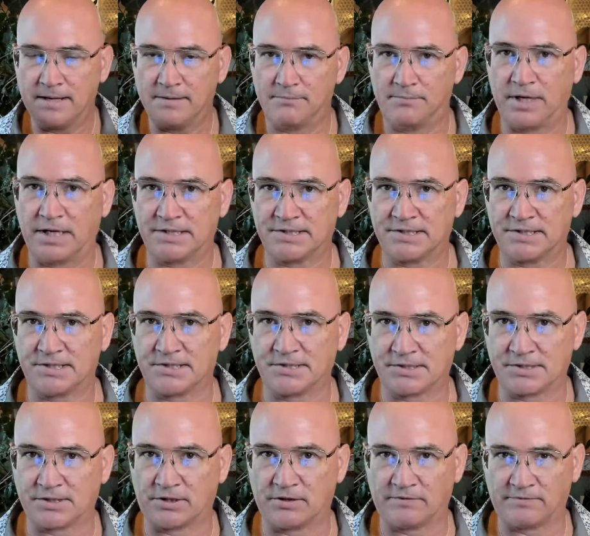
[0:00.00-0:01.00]
basis to
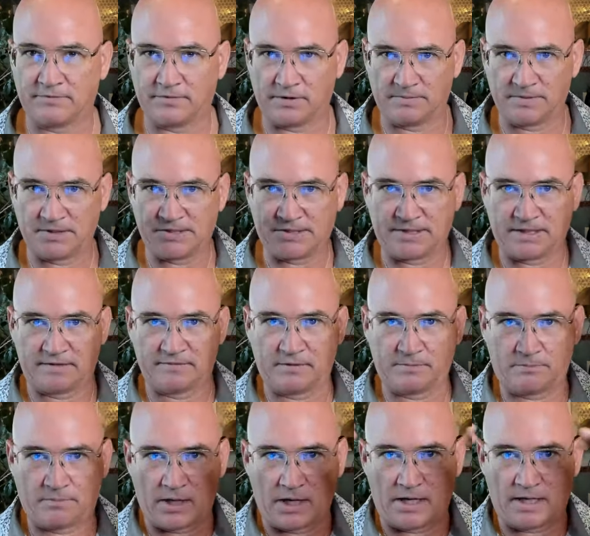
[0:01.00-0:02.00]
start from instead of a
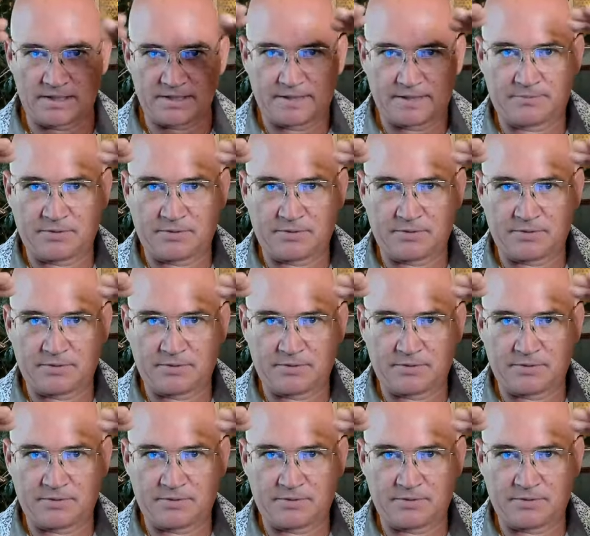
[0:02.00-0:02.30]
box, a